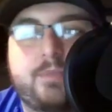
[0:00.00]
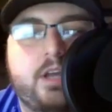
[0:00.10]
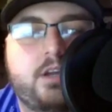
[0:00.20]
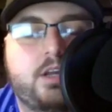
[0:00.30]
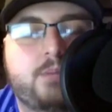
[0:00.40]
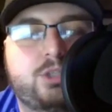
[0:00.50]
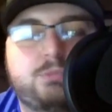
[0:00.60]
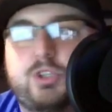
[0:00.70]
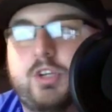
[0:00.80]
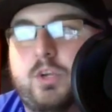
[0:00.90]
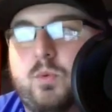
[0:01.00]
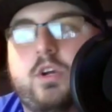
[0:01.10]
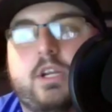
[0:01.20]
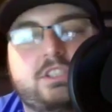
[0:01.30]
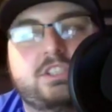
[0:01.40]
I'm sure they would.
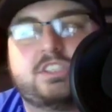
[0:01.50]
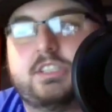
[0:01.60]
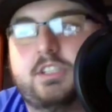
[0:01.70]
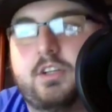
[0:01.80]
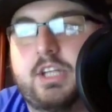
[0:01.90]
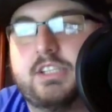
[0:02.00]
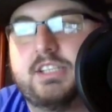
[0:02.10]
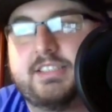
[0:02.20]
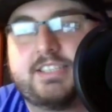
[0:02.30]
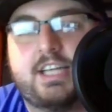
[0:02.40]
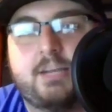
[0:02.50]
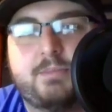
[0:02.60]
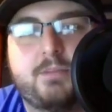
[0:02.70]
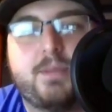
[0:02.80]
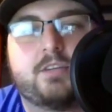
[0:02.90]
I just that's got to be in
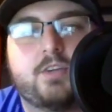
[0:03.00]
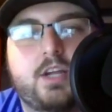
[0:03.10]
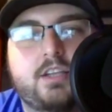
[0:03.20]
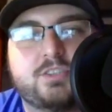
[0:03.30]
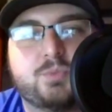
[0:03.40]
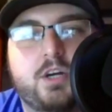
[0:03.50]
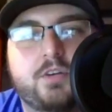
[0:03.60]
the back of your head as well.